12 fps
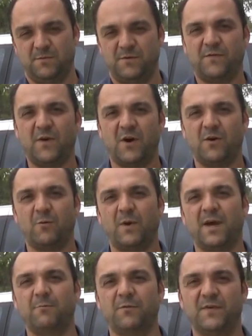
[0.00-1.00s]
fire
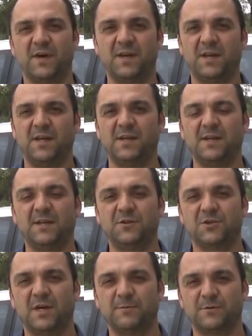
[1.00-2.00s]
away without any
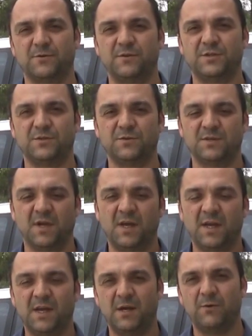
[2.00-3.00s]
dramas or issues.
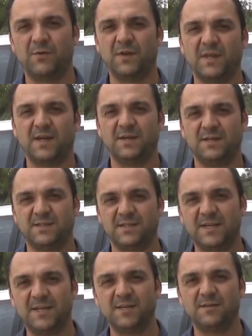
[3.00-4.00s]
Everything that is
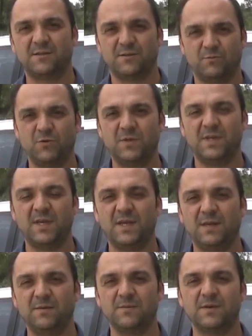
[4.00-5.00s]
needed to put
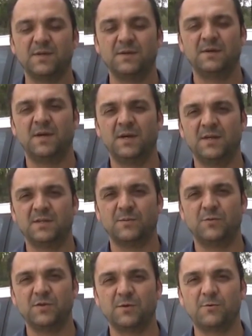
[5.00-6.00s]
the
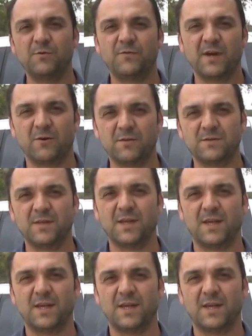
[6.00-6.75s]
roof rack onto the